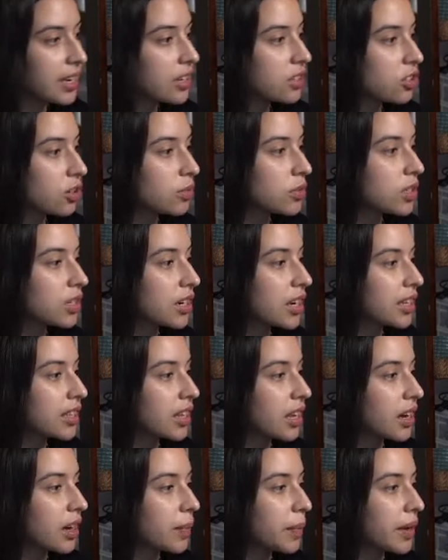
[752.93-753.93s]
So I'm just going to hit
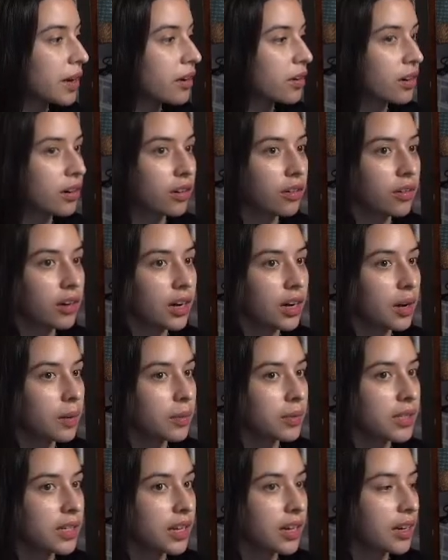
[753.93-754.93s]
the up arrow a couple
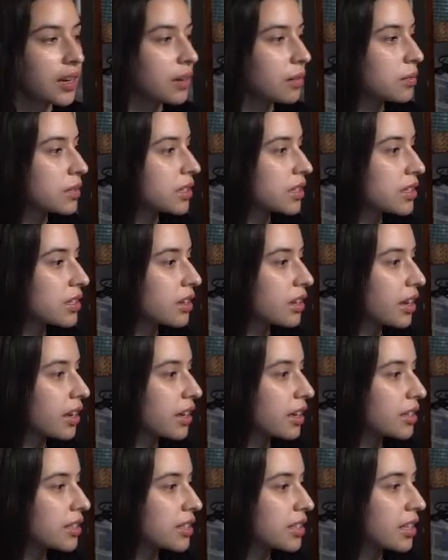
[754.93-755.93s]
times until
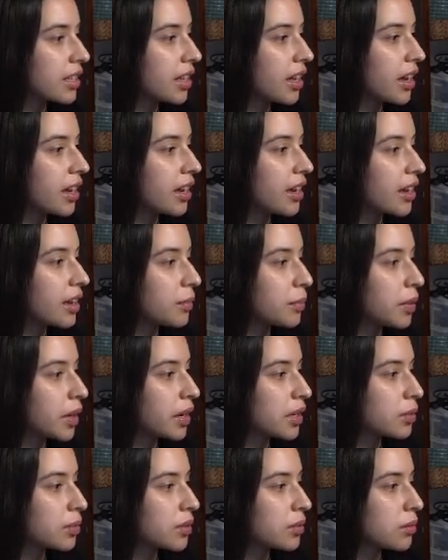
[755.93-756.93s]
I see that.
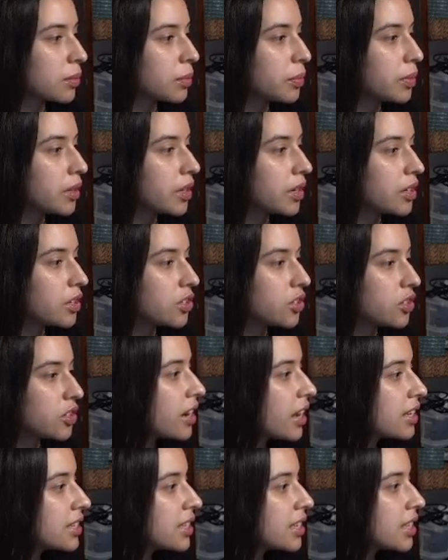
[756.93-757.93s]
npx prisma push.
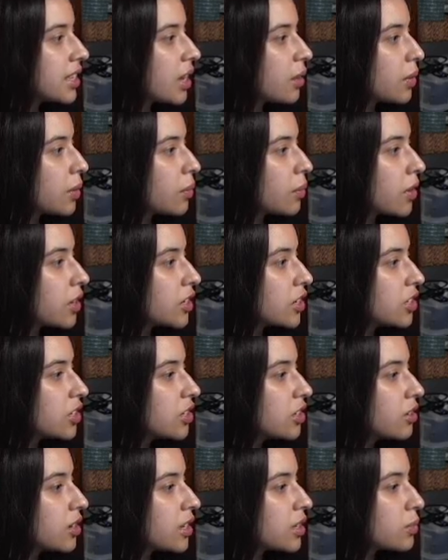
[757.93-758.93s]
Next thing that we want to
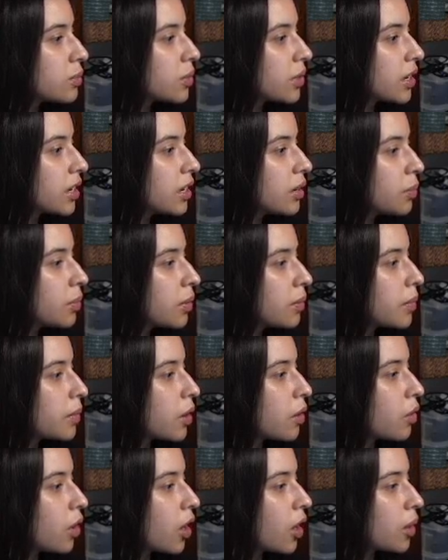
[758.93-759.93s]
do is we're going to
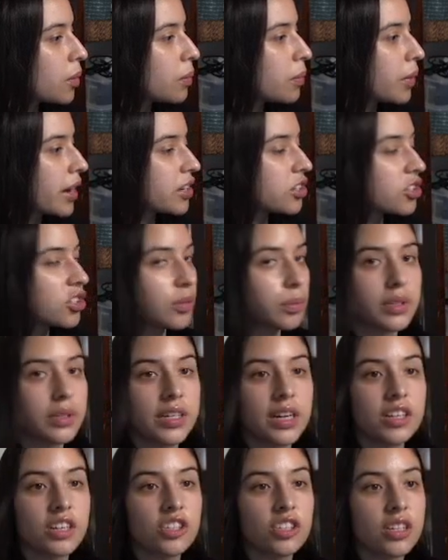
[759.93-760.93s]
promote our branch to
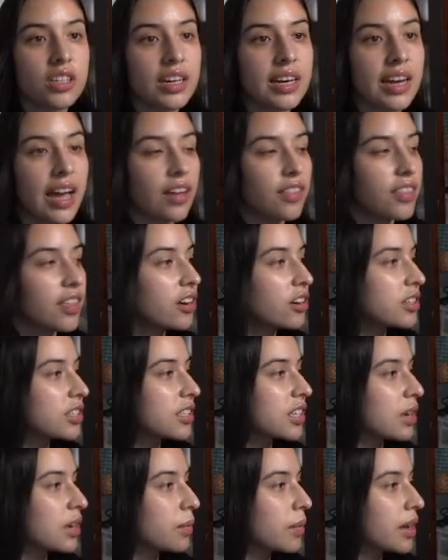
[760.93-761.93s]
production now that our
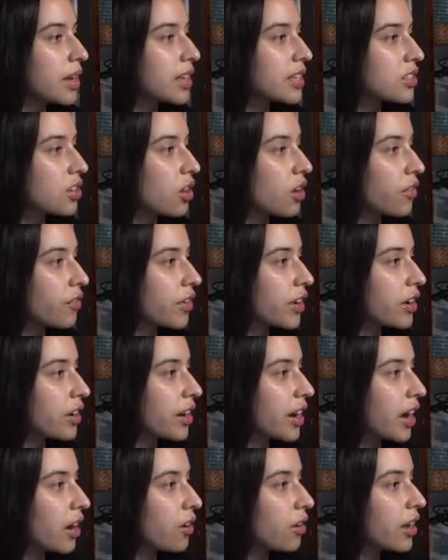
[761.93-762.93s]
schema is all figured
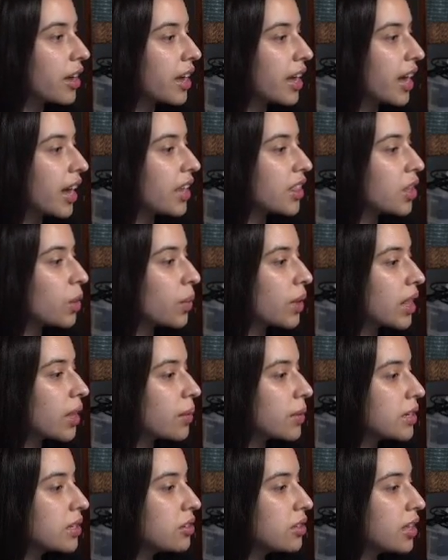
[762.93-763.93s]
out. And the way that
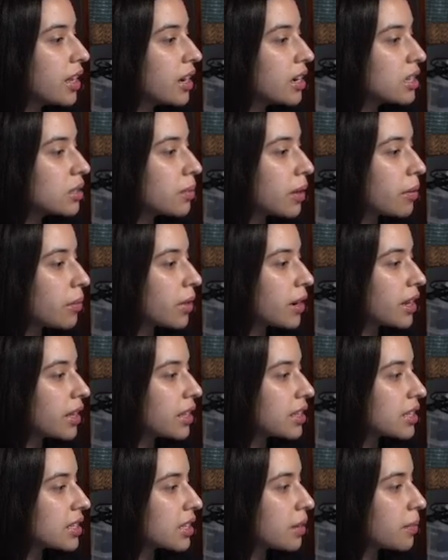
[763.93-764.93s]
we do that is by running
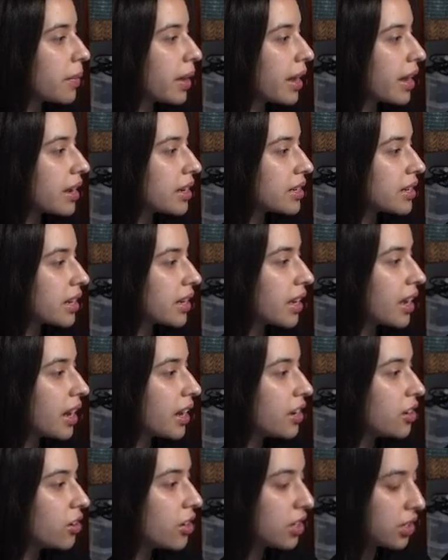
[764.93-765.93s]
this command.
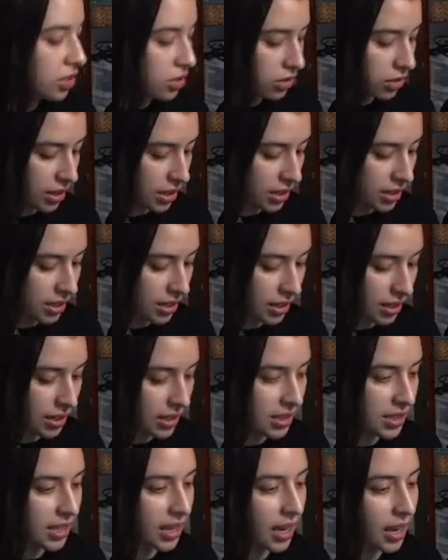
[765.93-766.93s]
Again, you can do this in the
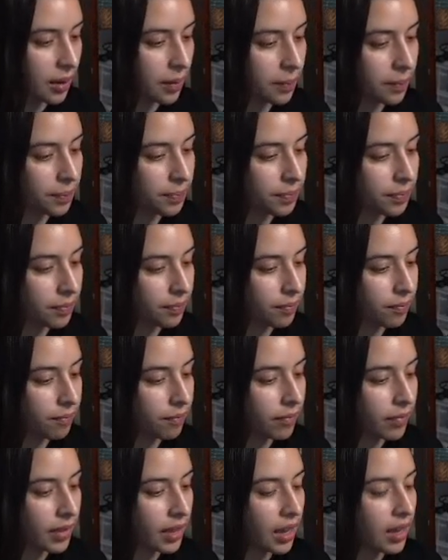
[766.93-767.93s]
same
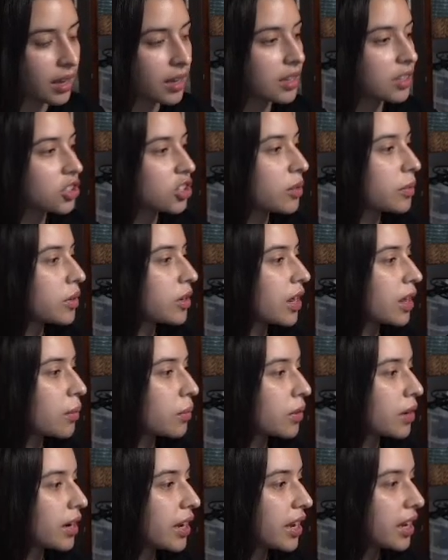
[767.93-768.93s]
terminal that
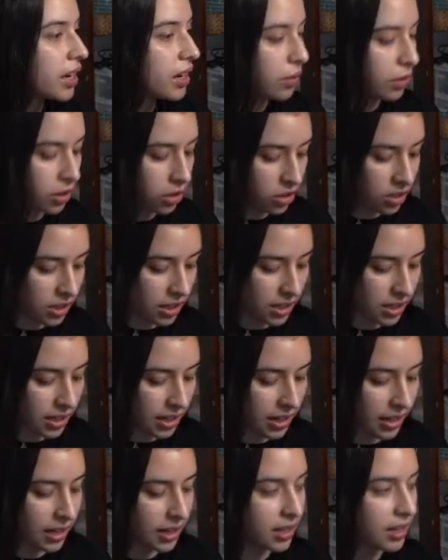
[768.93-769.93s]
we're in. You just need
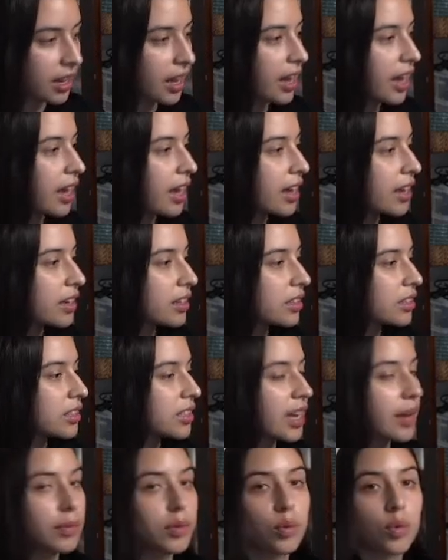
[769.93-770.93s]
to
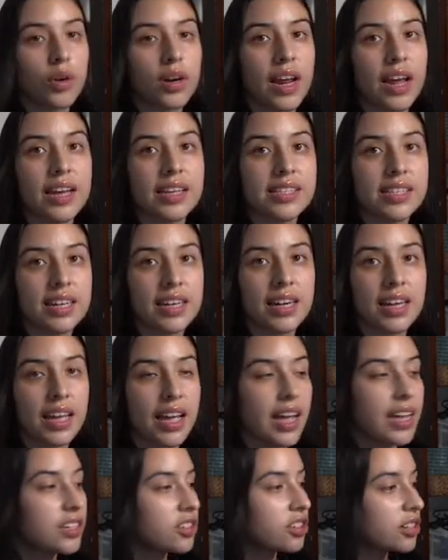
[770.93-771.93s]
type the word exit and hit
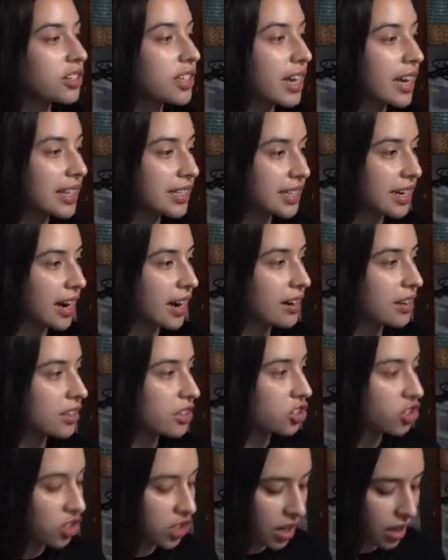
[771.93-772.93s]
enter to exit out of
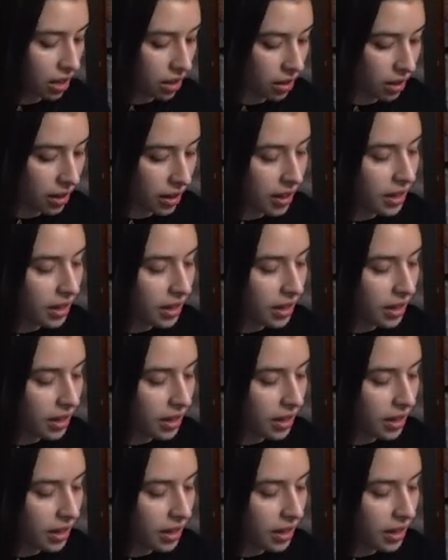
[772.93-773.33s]
this shell.